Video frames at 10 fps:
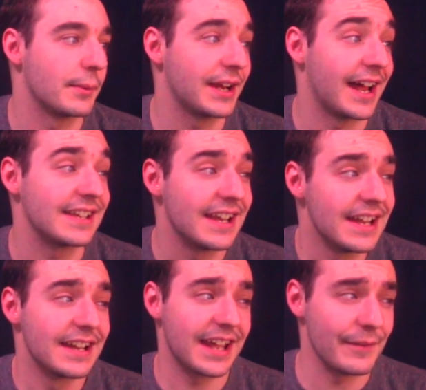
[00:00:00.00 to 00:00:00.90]
Then we got
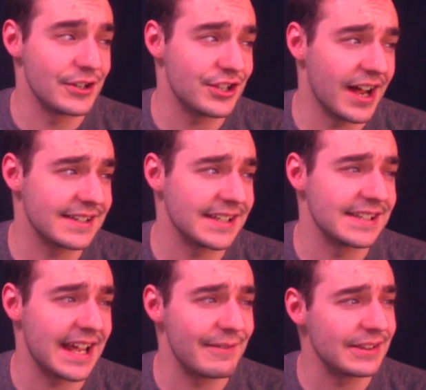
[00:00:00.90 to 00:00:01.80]
Kevin
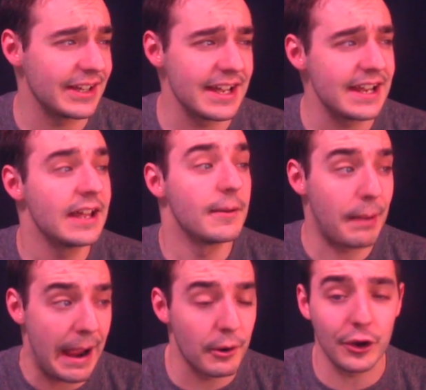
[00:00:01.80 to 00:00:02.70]
Johnson, David Lee,
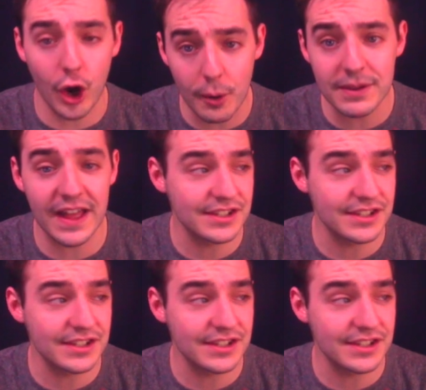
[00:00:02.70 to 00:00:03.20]
Powell and Kobe.